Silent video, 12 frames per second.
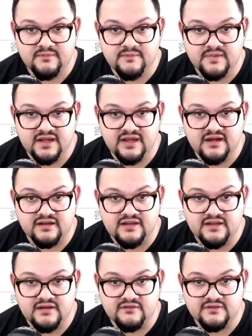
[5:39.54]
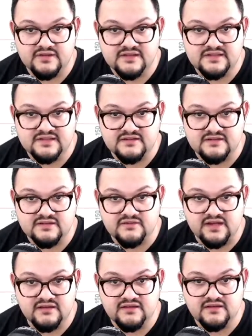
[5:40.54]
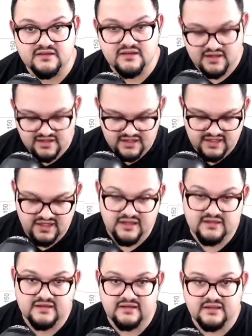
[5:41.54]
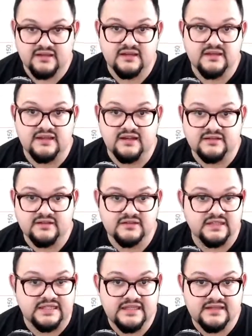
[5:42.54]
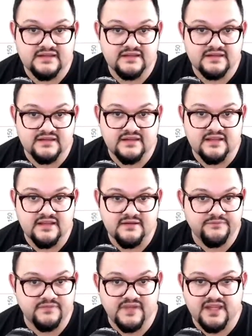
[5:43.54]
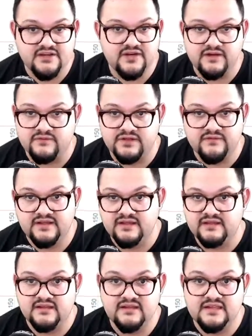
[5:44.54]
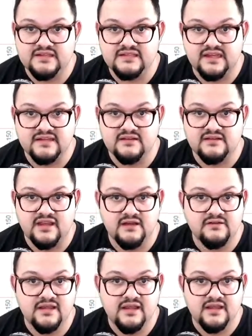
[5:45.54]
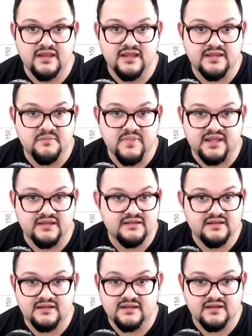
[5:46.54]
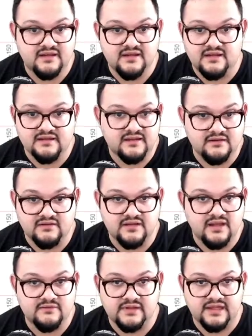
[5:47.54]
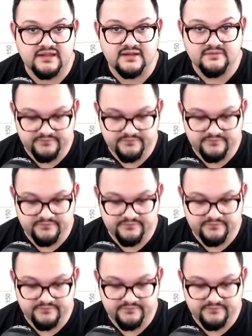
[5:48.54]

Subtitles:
icon here for this constraint and hitting the delete key, and you get rid of it, and then these lines are now independent and they're not related